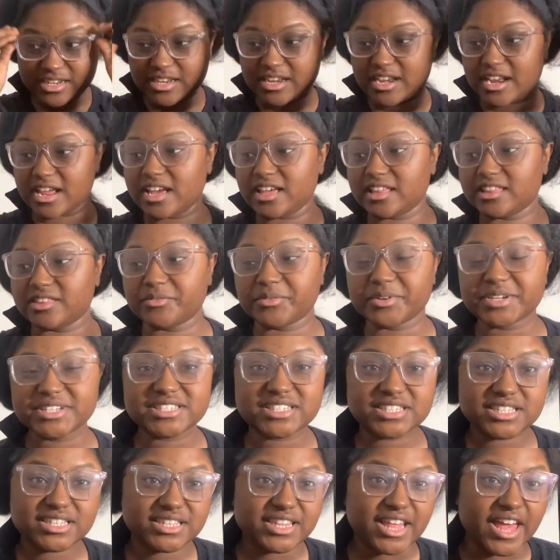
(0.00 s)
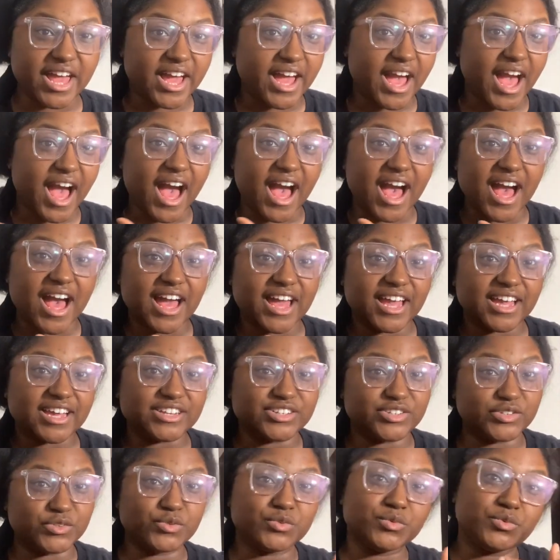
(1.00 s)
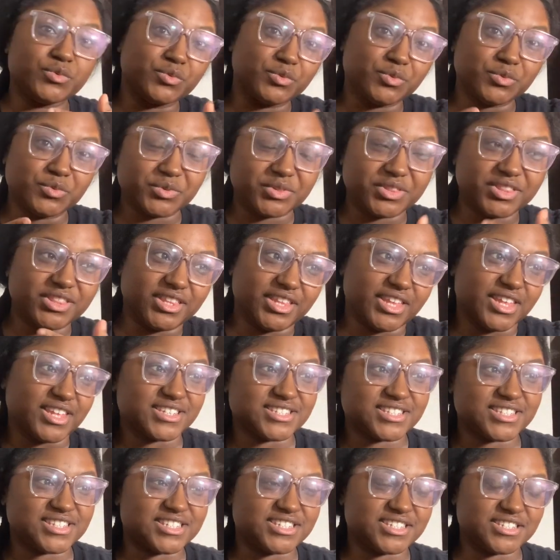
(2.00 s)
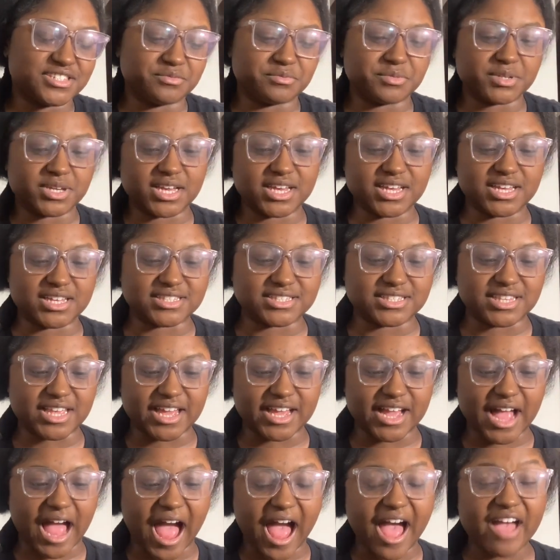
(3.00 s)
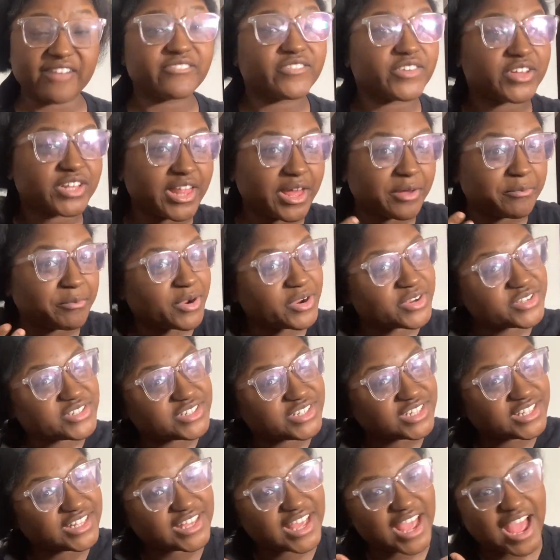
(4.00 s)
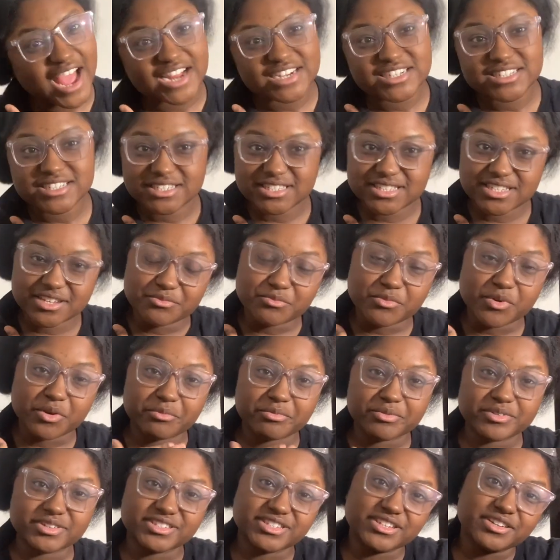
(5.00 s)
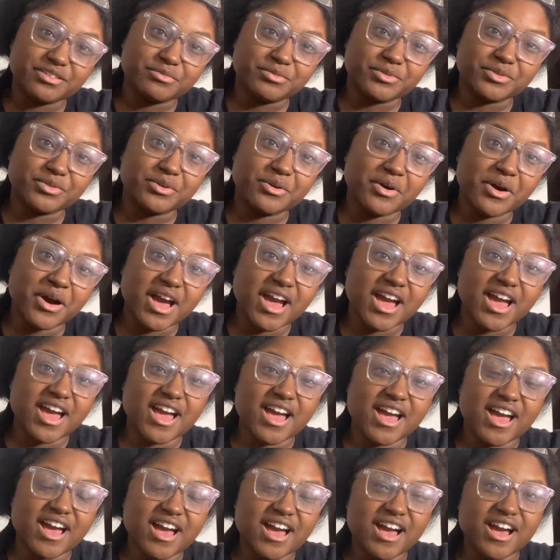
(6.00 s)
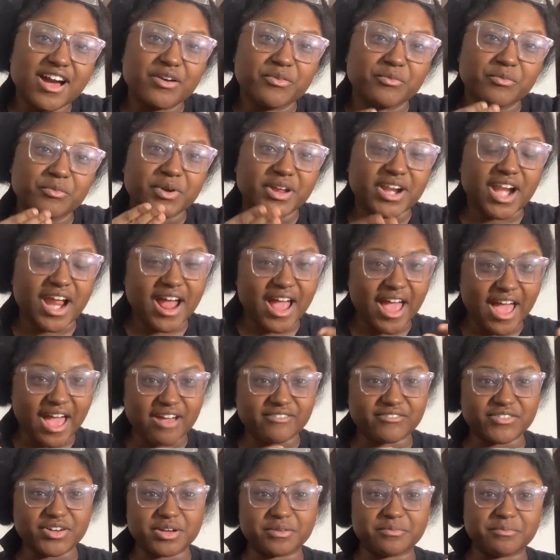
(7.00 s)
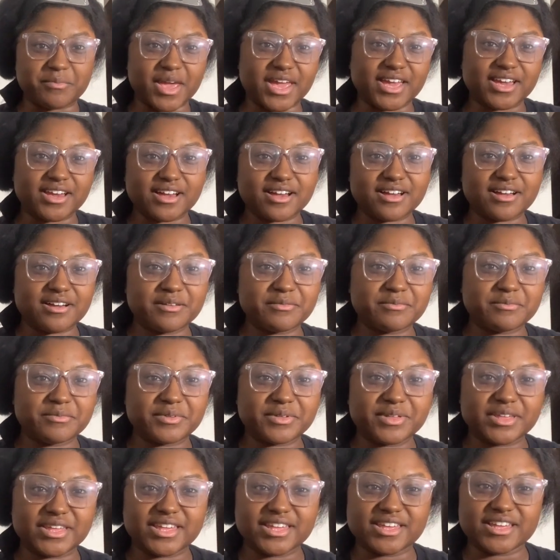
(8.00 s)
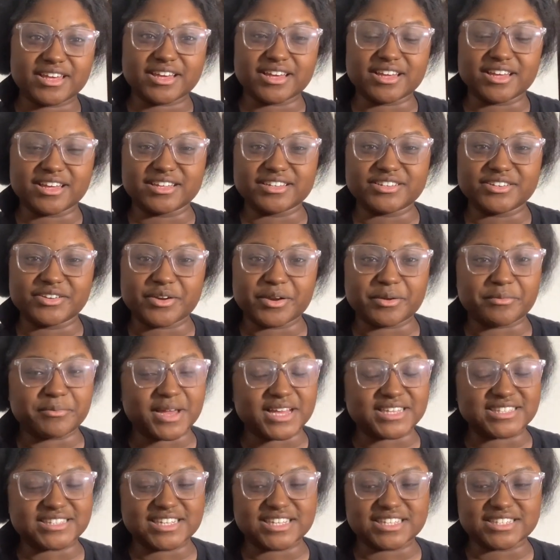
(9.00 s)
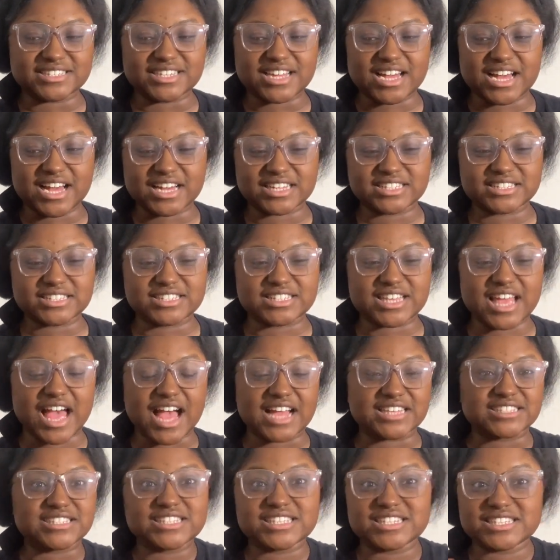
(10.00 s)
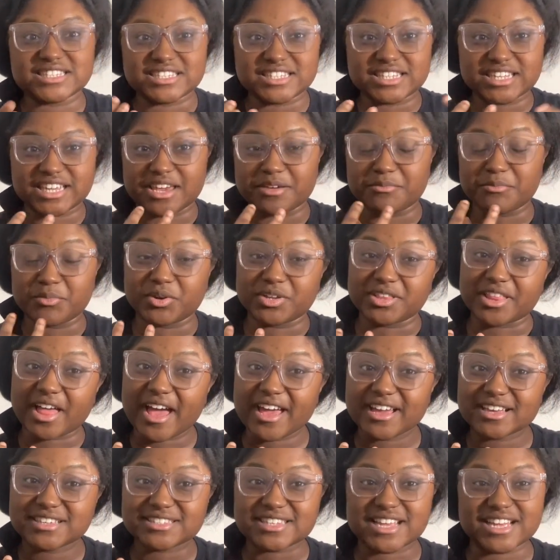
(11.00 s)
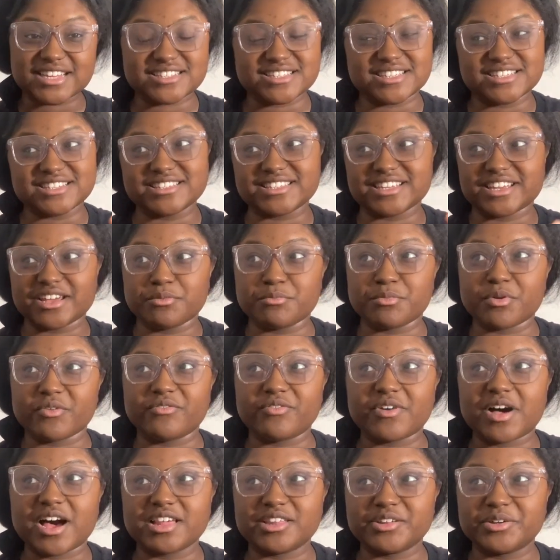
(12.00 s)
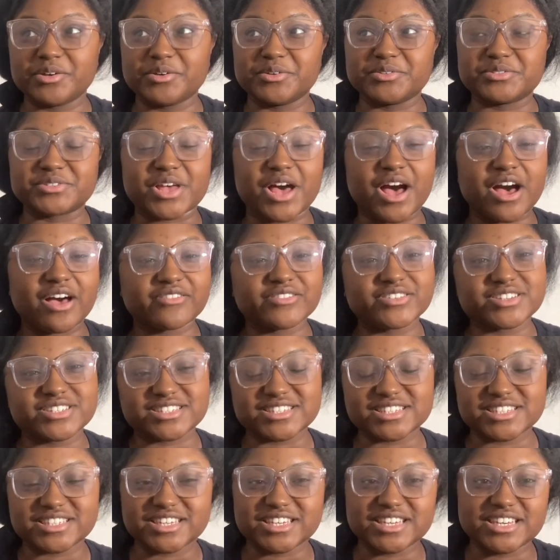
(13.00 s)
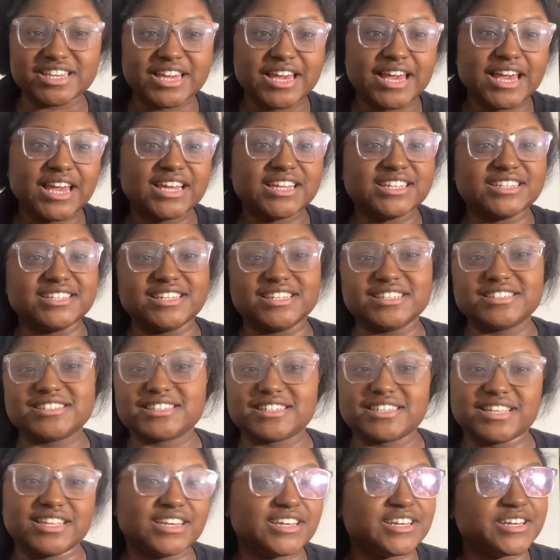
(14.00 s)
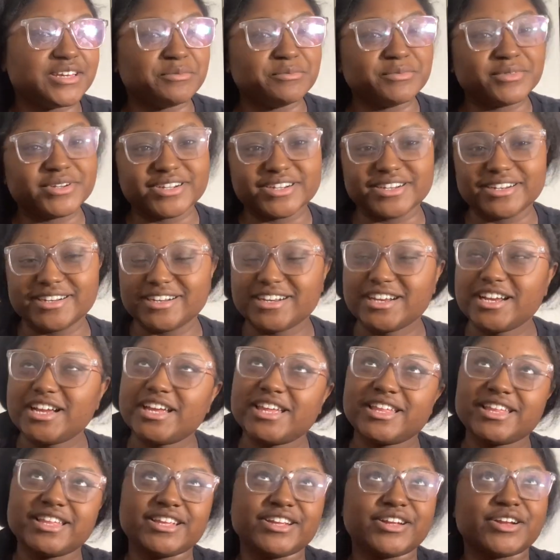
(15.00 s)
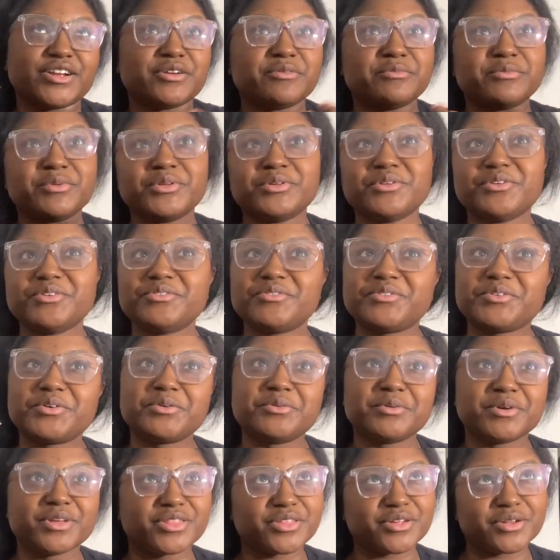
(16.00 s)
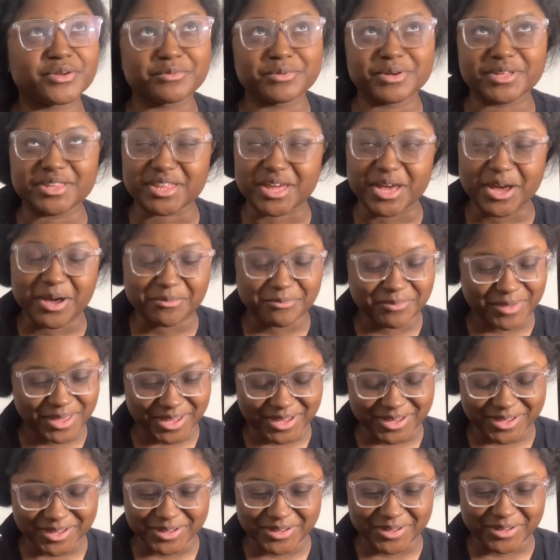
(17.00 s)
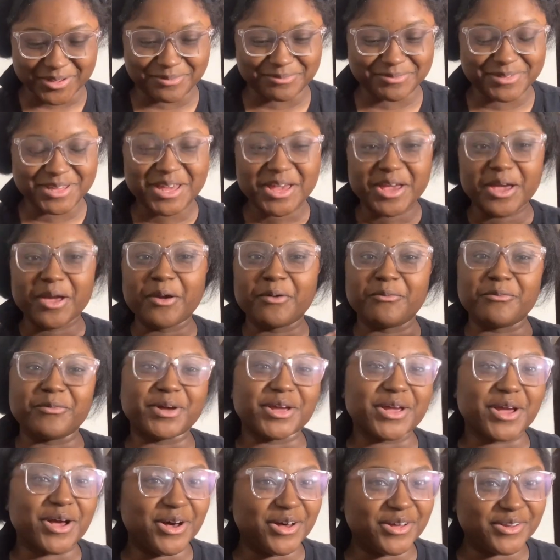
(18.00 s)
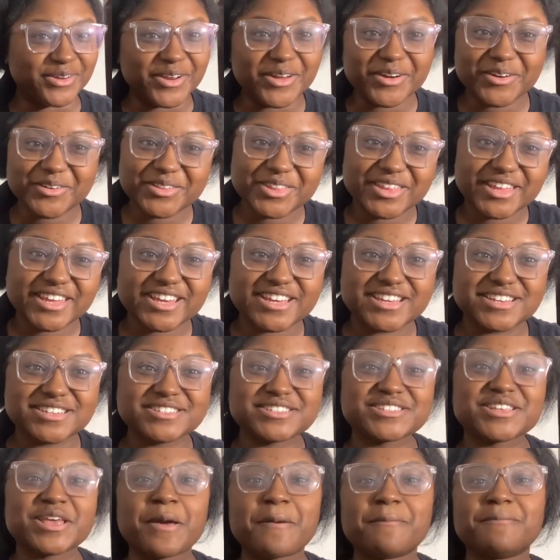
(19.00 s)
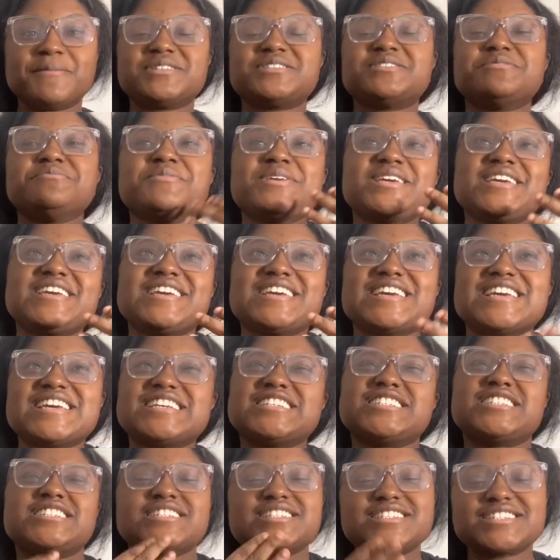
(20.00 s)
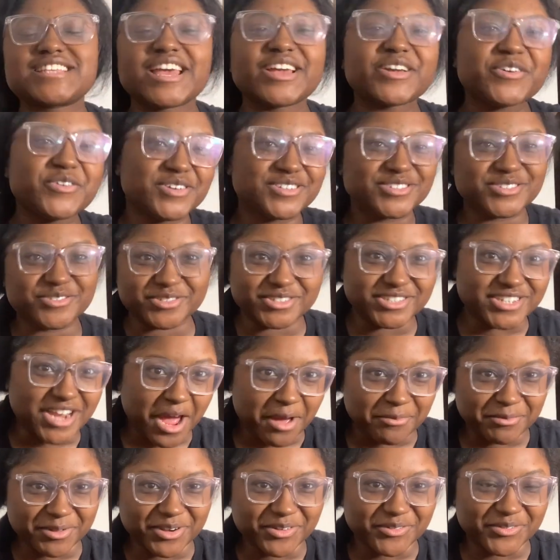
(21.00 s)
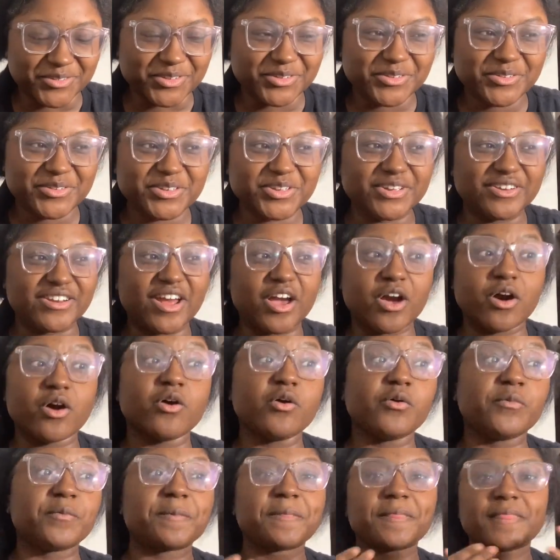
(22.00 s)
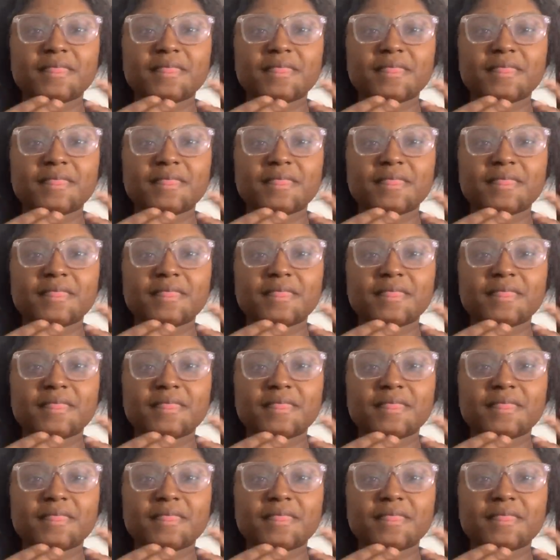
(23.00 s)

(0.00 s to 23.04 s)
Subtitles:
Now, the reason that I do this is because, like, I feel like personally, I just look more presentable when I have on makeup during my TikToks. I tend to get more likes. I tend to get more follows. Obviously, disclaimer, you're beautiful with or without makeup. We all know this. But to me, it's just like going to a job interview, you know?